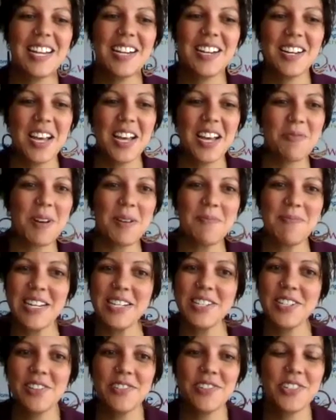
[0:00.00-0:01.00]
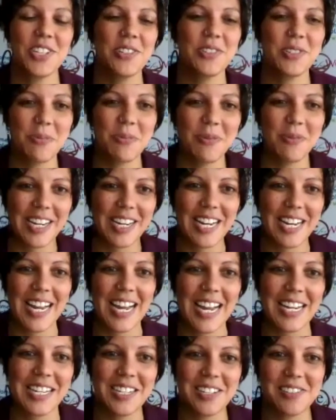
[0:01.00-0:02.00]
And what made you choose working at
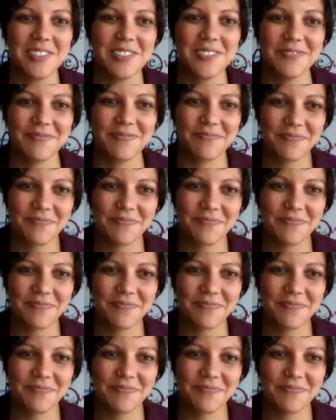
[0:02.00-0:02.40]
Geico?